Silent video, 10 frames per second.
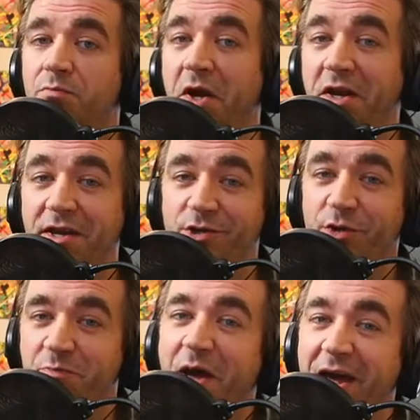money
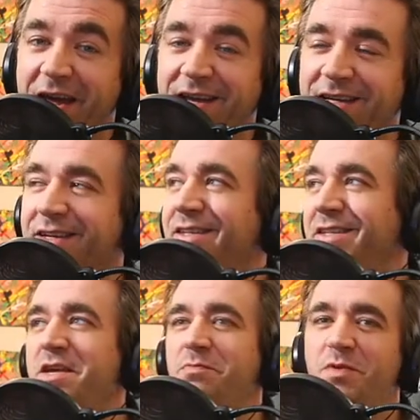to a bank
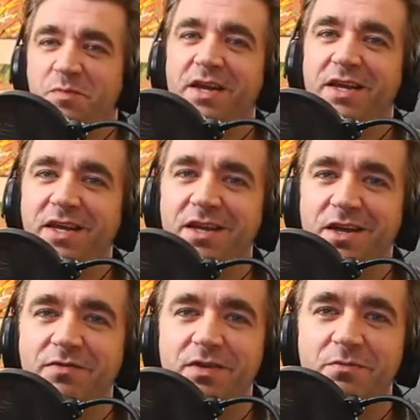to keep your money
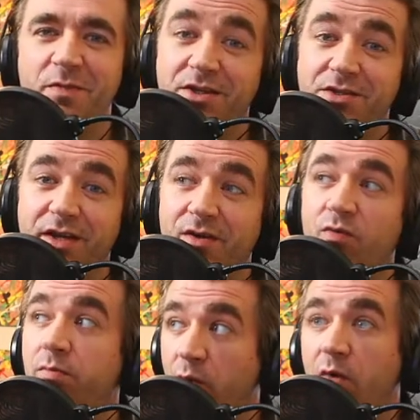in, if you imagine
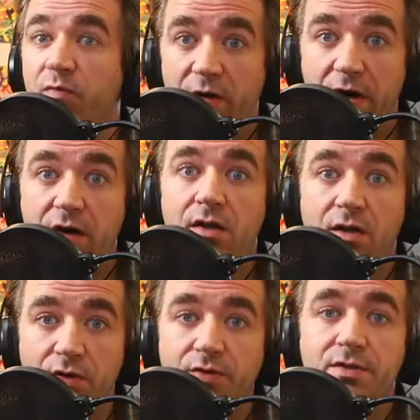that, but we're very
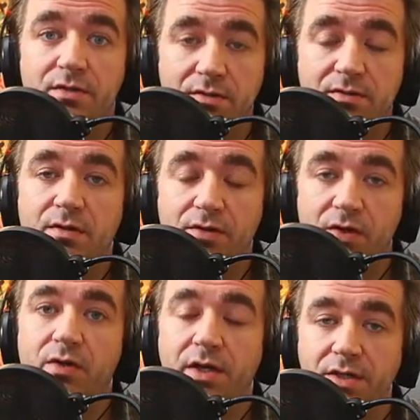close in
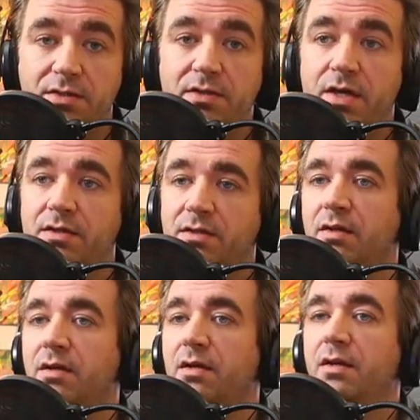the United States,
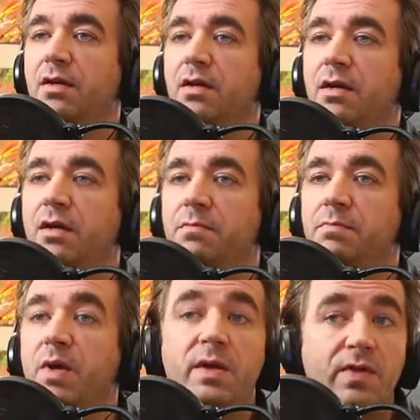
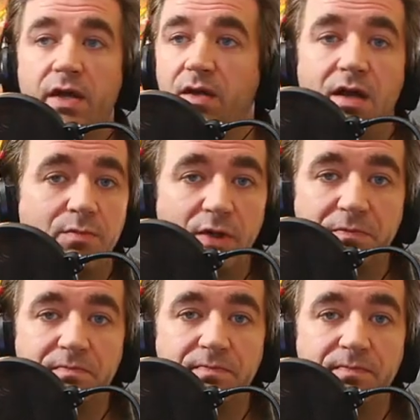that can
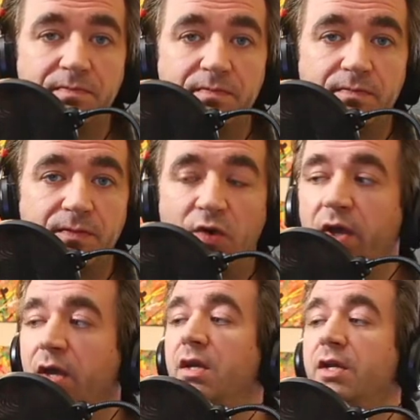happen.
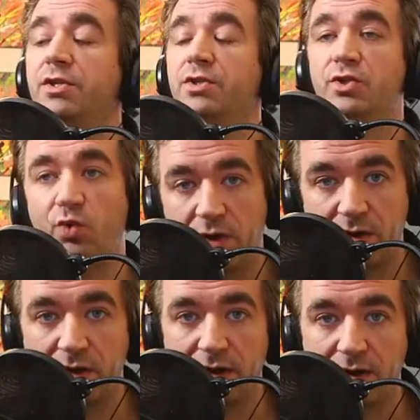Okay, and
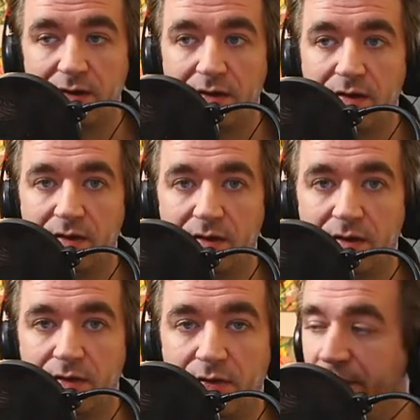historically,
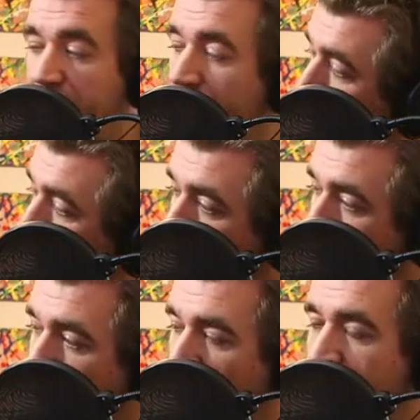Another
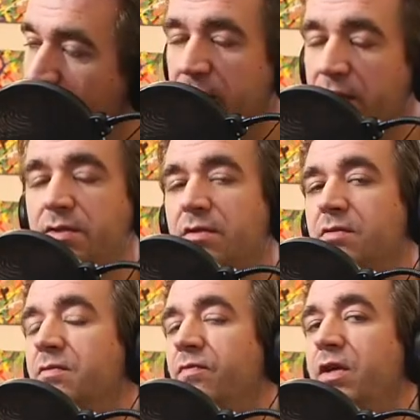reason why I'm making these
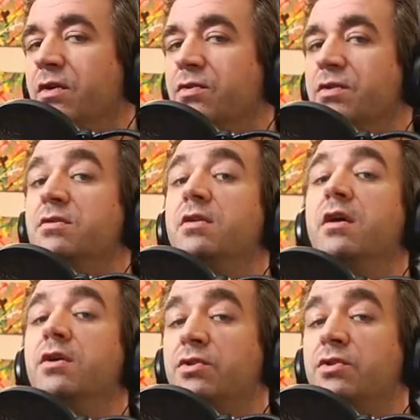videos is that